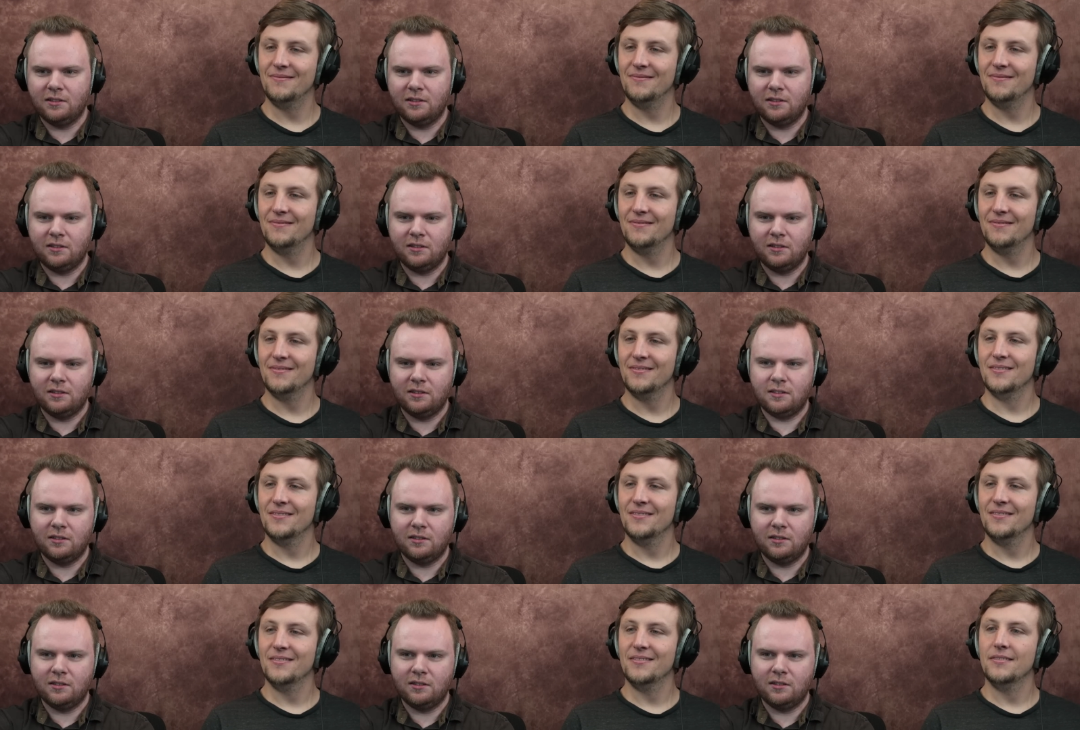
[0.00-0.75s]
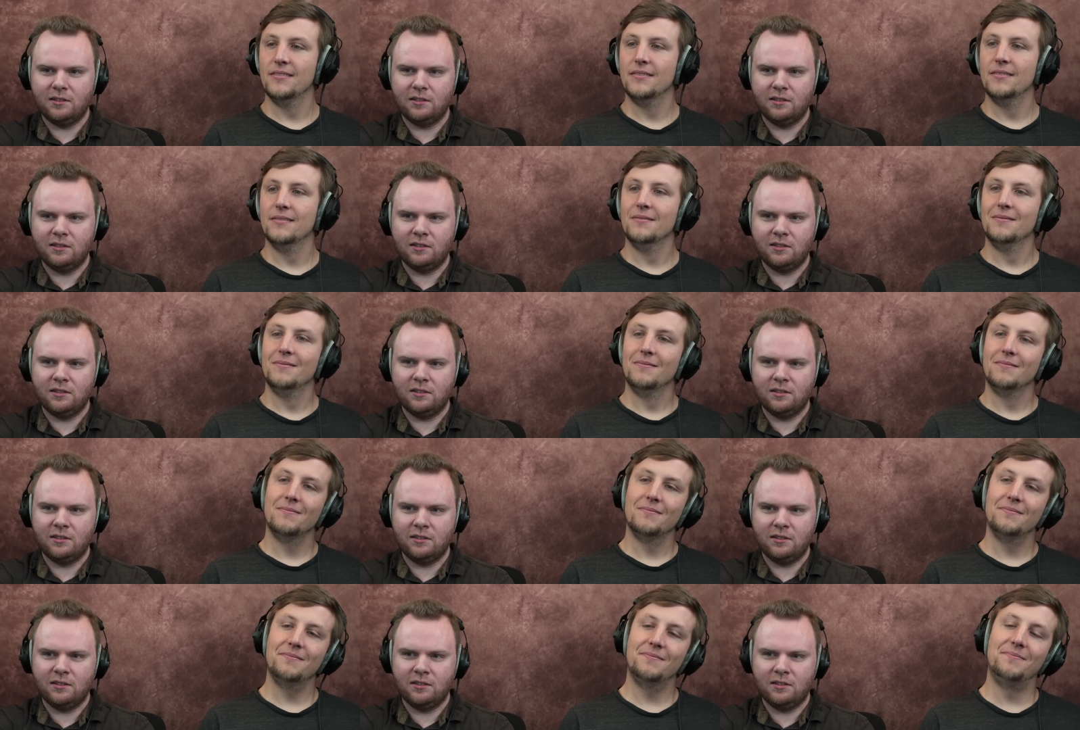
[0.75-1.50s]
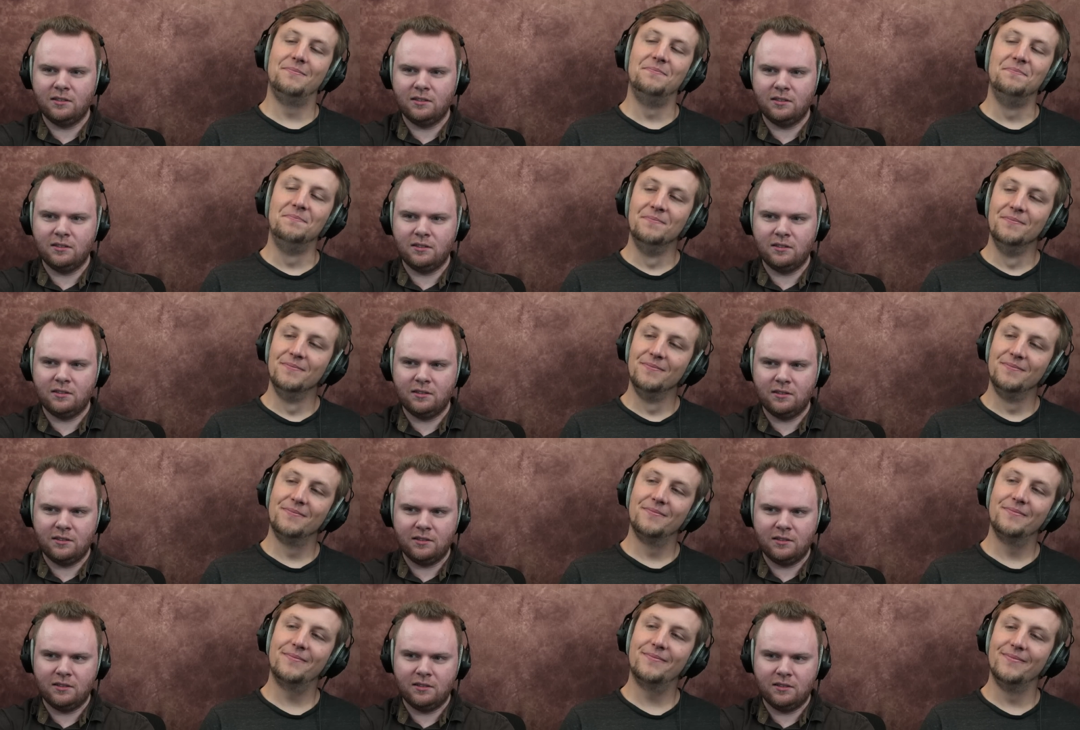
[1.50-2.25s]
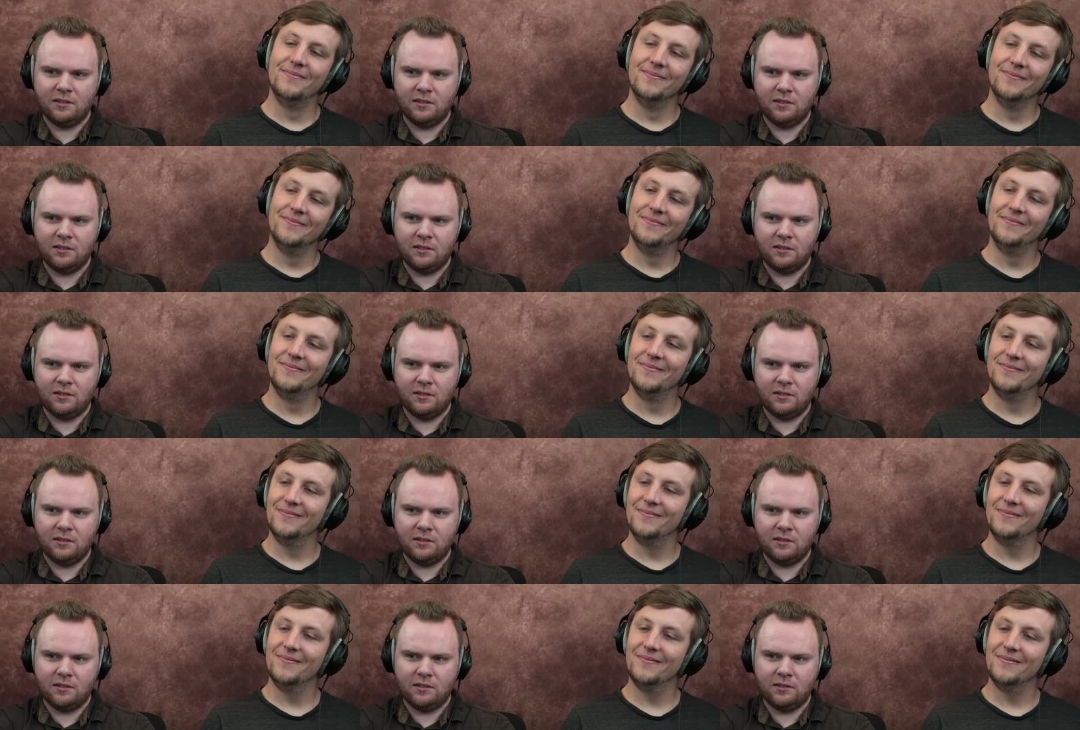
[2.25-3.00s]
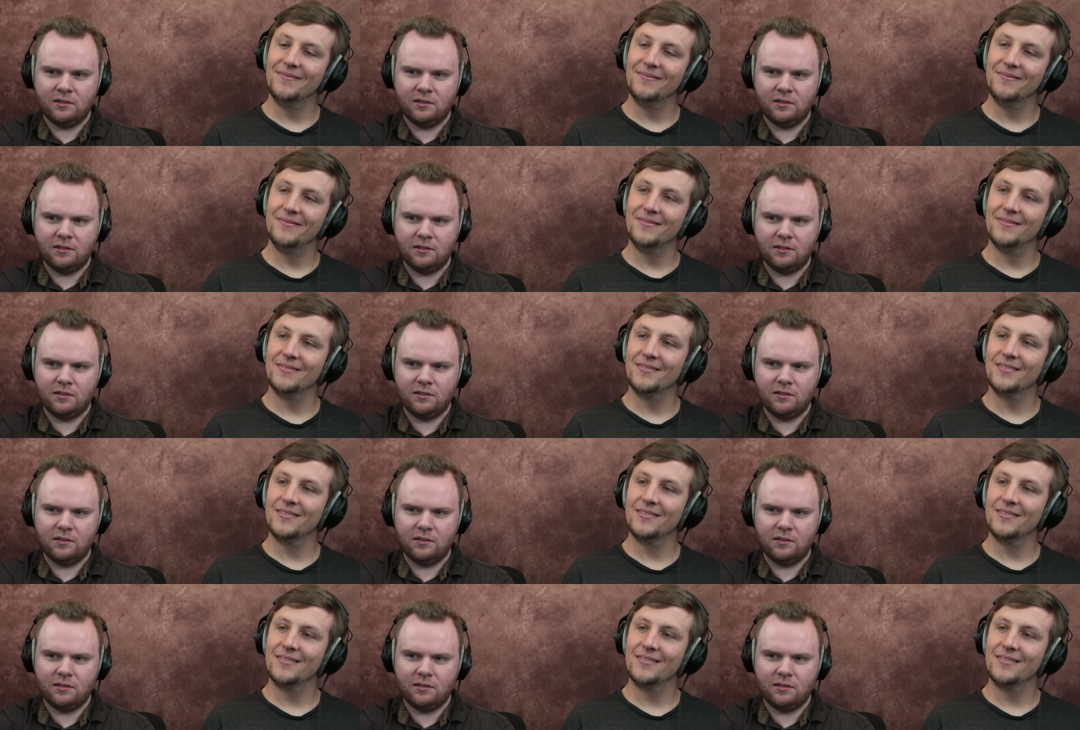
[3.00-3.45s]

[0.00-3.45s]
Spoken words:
(no one is talking)